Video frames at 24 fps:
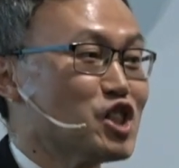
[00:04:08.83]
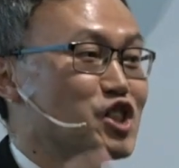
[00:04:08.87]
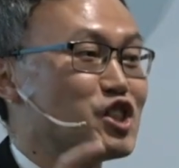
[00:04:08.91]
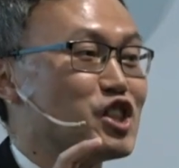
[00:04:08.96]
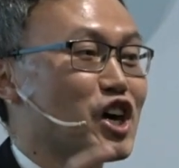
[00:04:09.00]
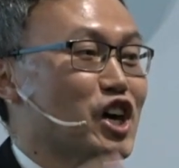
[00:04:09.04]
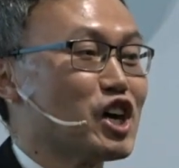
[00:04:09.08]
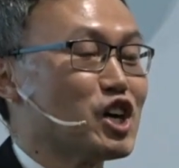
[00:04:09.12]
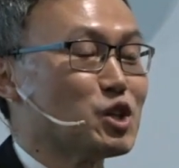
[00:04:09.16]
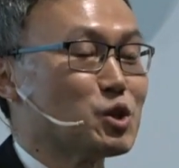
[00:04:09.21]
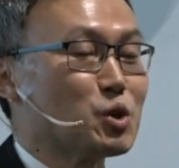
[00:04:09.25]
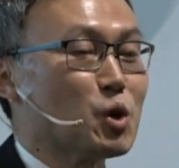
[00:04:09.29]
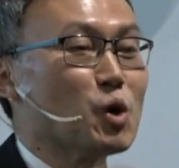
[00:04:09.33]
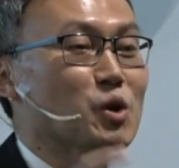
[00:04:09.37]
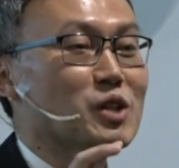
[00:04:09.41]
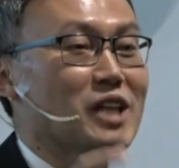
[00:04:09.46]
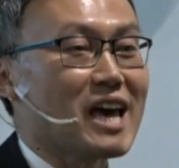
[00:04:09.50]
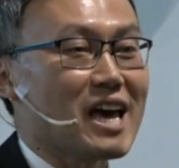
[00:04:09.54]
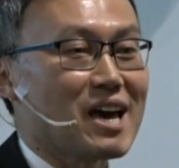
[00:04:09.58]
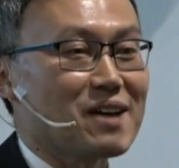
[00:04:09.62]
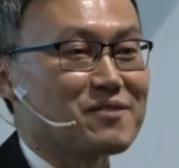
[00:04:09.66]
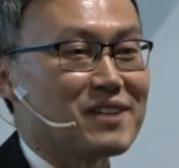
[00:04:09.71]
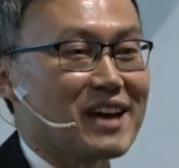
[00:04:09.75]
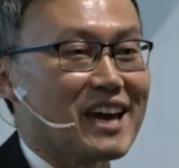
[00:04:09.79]
they don't
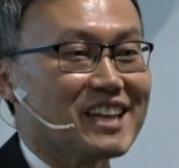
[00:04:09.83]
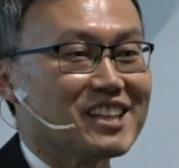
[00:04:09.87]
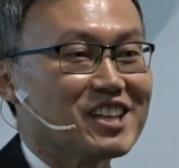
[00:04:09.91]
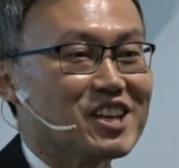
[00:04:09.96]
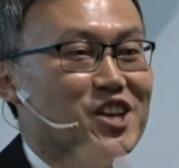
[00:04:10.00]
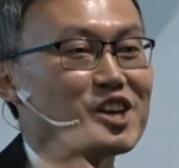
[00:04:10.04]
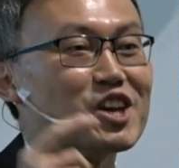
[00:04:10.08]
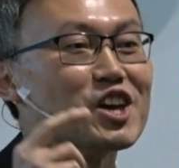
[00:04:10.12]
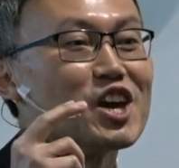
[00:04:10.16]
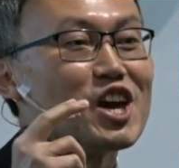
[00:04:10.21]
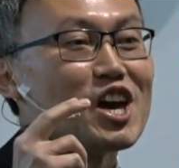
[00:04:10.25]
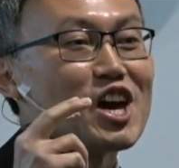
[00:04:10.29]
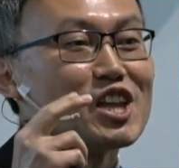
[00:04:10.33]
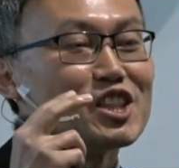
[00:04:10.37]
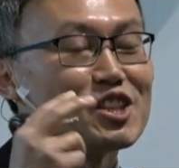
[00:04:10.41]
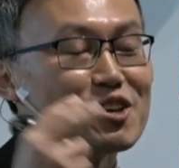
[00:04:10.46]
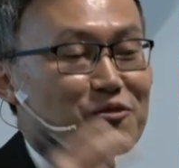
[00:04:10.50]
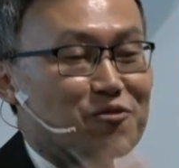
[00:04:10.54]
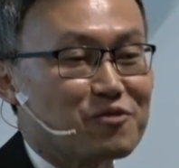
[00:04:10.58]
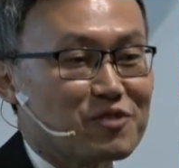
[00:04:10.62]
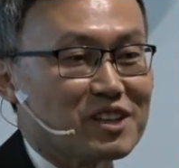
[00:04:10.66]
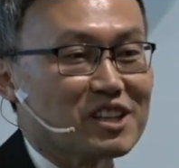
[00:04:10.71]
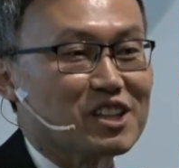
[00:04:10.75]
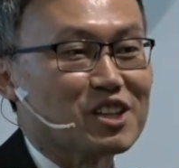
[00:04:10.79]
have any the
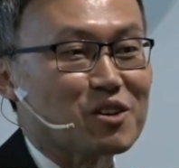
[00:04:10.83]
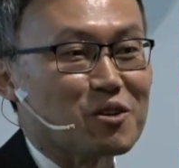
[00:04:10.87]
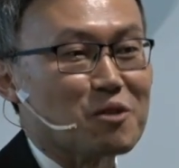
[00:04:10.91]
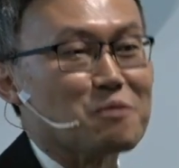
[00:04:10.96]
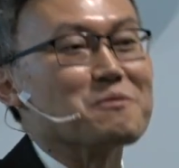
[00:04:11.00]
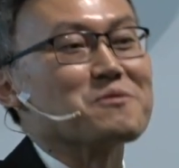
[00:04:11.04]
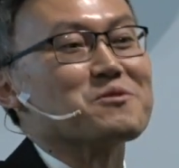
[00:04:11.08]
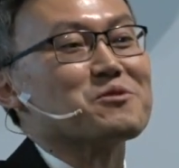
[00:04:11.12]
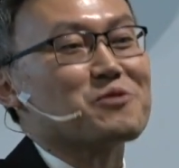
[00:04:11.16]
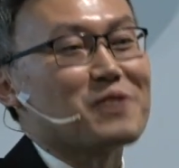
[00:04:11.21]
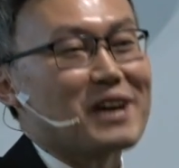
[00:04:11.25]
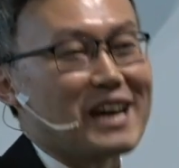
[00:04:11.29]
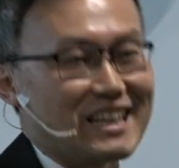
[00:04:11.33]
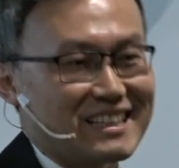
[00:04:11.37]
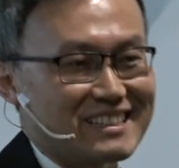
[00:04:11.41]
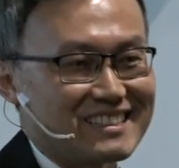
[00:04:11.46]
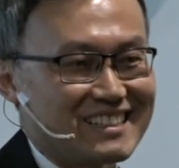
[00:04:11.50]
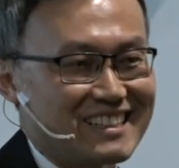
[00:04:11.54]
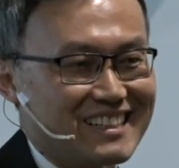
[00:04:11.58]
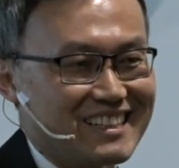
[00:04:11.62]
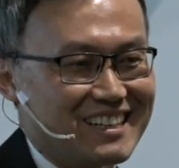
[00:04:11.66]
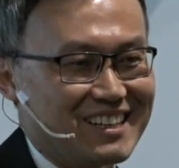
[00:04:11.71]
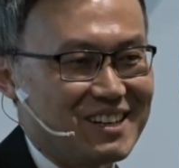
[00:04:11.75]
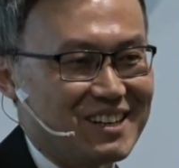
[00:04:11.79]
feeling of threat
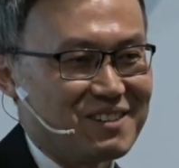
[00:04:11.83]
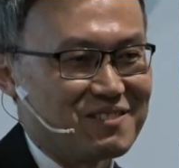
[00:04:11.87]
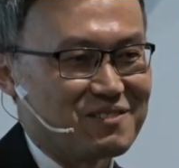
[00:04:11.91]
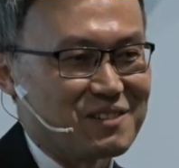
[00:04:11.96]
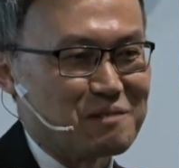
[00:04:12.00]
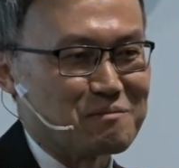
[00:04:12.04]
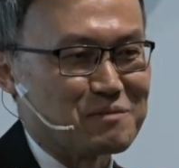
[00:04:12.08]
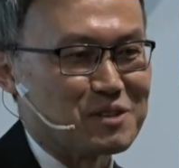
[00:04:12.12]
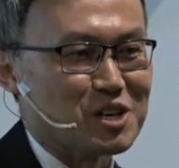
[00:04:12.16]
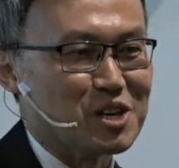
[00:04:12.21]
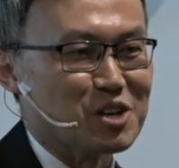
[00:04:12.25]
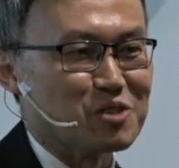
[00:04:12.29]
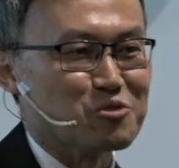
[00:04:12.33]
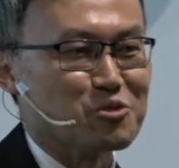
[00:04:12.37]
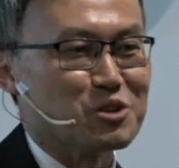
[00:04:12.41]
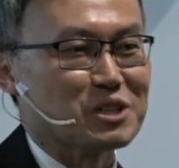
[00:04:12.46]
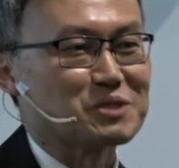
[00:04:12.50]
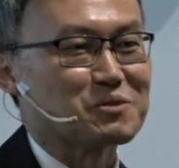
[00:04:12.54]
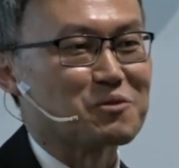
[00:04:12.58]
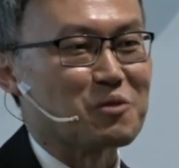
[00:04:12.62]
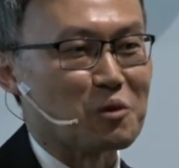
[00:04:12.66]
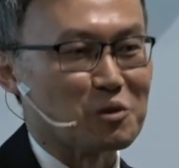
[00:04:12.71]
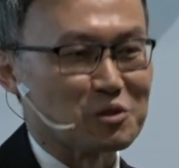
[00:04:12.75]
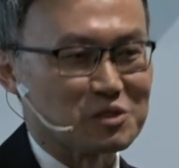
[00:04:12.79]
from the
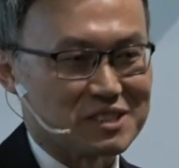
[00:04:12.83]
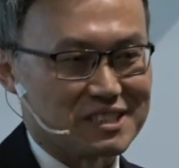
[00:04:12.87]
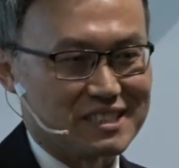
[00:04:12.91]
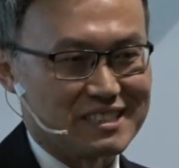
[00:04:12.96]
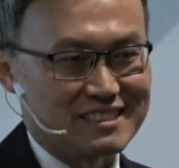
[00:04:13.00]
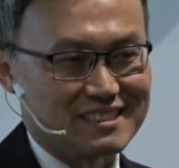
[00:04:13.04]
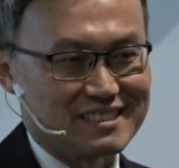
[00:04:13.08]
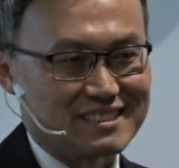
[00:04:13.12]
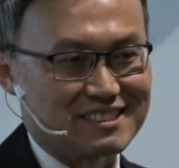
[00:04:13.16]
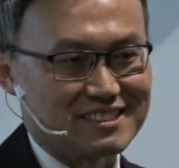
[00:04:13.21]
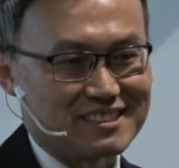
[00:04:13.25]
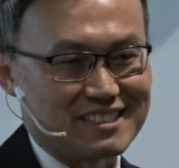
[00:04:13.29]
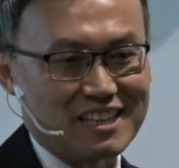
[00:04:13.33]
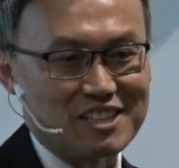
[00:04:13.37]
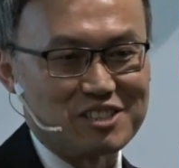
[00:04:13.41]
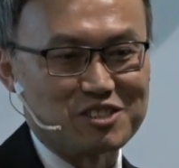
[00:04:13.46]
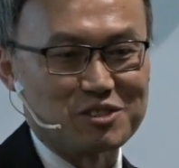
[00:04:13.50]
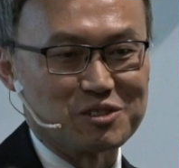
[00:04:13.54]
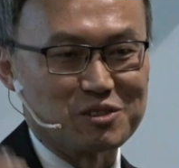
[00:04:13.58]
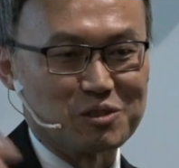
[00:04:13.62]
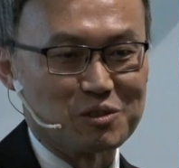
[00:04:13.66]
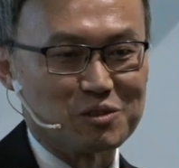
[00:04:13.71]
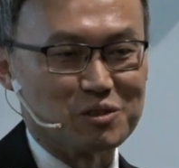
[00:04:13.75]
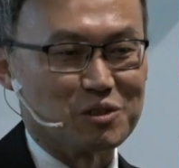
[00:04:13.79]
US forces
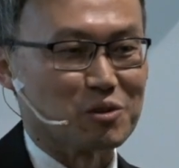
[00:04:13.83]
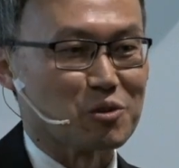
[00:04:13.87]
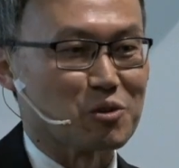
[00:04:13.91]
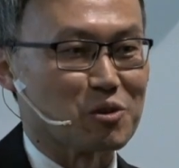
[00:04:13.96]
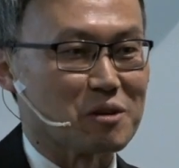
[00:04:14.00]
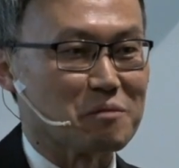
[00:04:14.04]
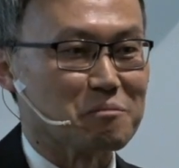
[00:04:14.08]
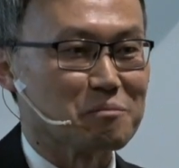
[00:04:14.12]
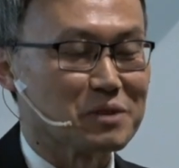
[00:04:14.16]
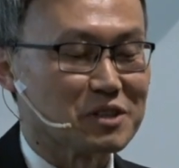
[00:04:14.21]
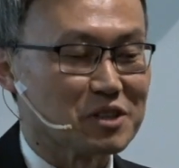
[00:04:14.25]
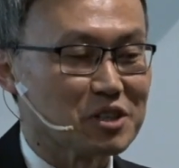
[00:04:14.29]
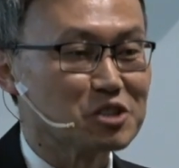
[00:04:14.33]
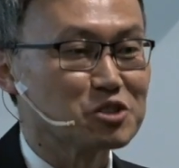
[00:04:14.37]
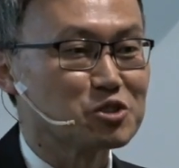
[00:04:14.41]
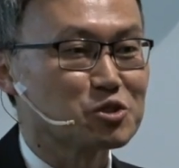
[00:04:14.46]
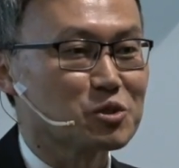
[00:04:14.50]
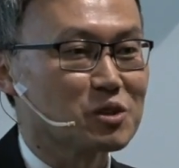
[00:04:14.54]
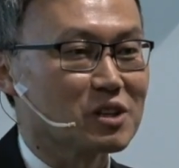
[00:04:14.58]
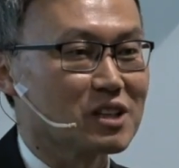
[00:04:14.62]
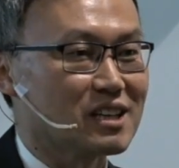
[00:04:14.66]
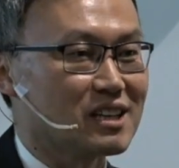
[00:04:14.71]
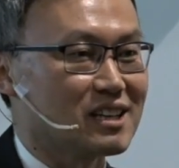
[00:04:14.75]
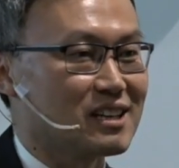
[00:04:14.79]
stationed on the Korean
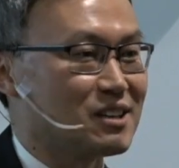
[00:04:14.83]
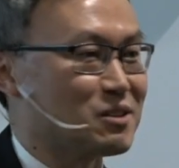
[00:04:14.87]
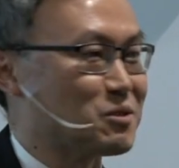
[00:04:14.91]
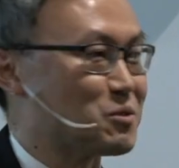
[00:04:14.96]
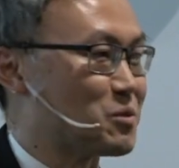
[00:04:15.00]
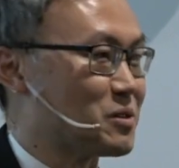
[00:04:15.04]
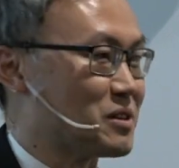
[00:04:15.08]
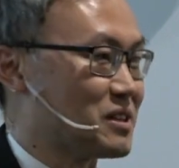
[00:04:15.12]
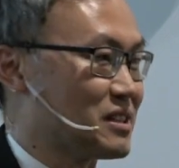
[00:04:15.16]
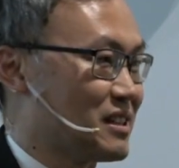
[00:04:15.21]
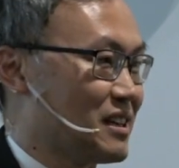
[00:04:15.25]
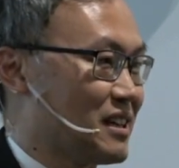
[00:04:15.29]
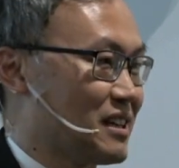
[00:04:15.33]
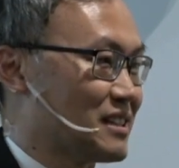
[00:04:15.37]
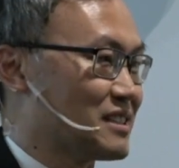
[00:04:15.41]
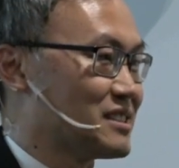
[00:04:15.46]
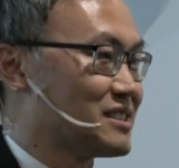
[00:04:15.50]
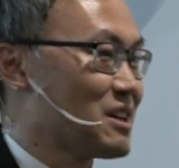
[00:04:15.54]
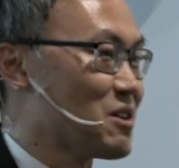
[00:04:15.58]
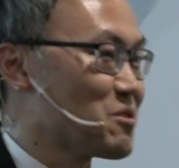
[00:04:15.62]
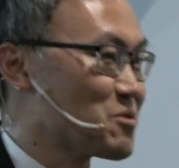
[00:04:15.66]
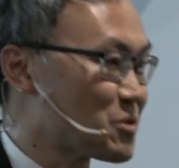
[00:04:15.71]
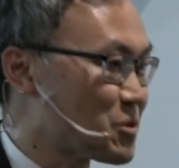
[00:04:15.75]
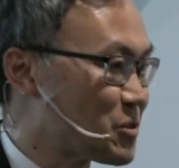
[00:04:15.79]
Peninsula or like the
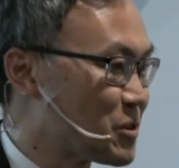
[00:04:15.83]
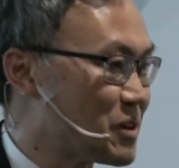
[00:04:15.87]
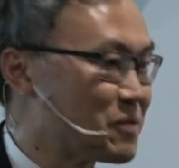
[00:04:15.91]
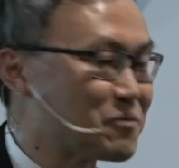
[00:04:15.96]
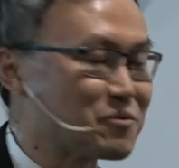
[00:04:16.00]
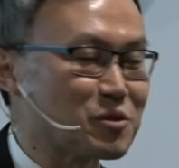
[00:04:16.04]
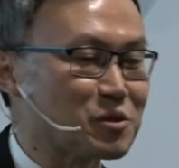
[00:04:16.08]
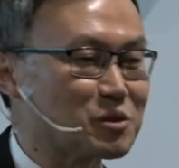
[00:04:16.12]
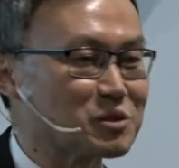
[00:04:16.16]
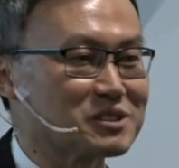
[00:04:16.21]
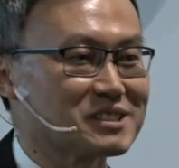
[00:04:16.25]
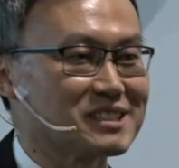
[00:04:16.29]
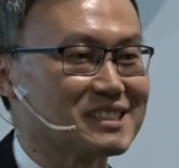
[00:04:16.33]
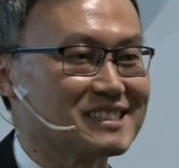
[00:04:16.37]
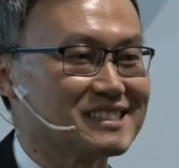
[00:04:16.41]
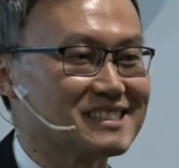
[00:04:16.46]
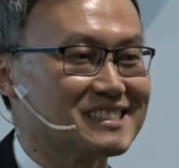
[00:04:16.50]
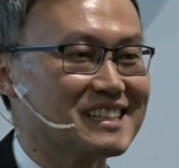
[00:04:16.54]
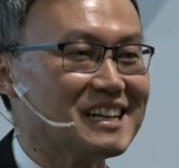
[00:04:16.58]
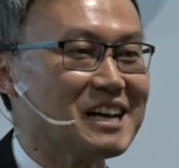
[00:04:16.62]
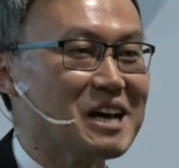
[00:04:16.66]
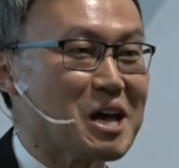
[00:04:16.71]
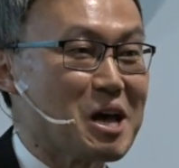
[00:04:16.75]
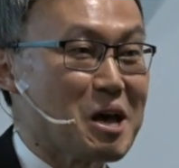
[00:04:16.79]
South Korean forces.